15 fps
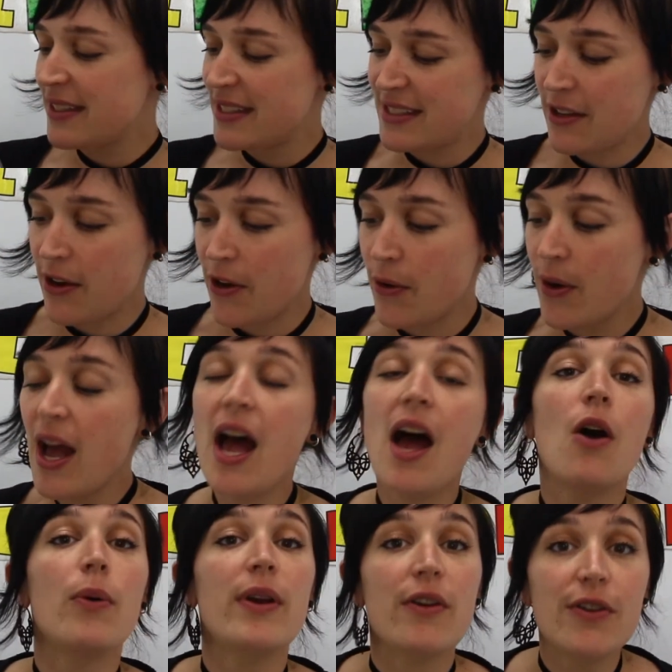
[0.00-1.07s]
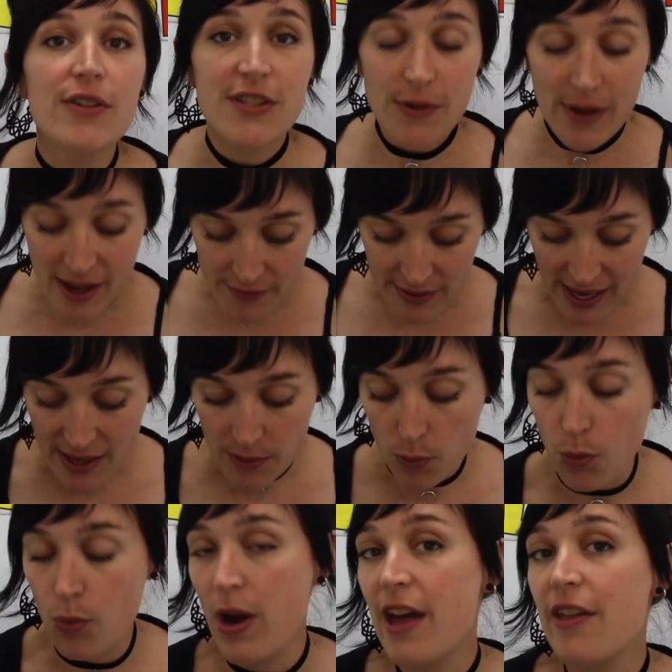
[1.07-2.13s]
So we also have
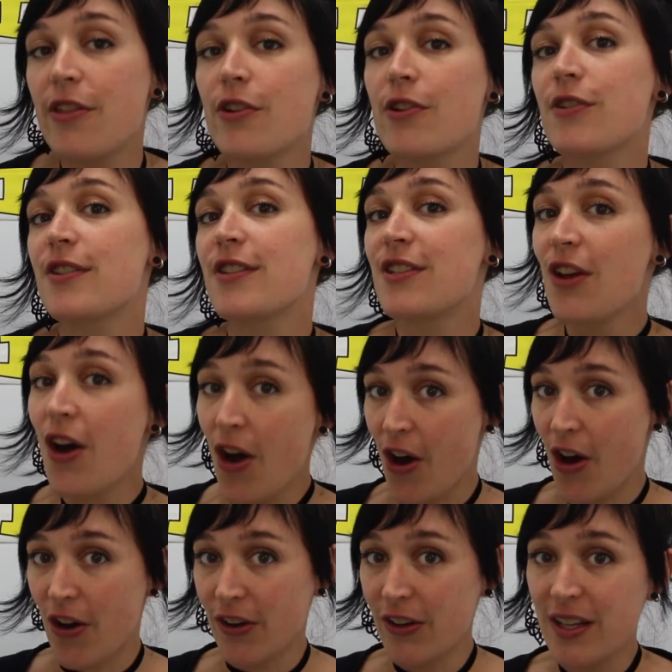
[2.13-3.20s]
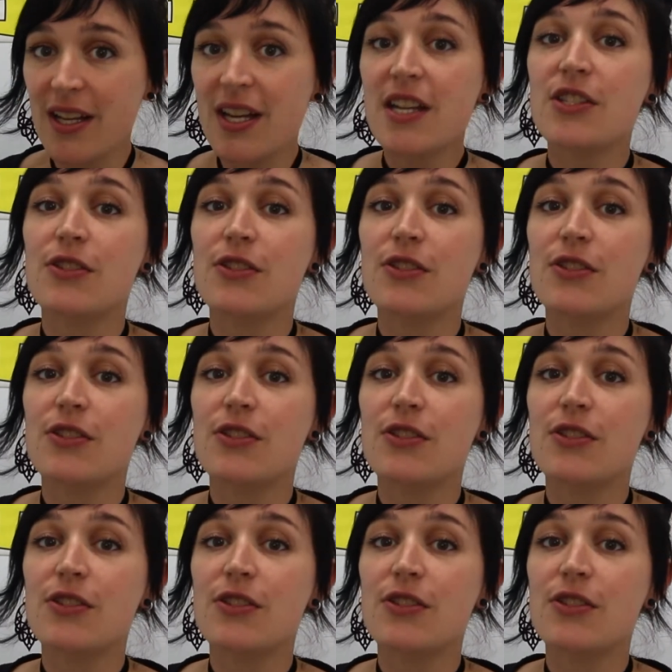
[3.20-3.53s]
a weather song.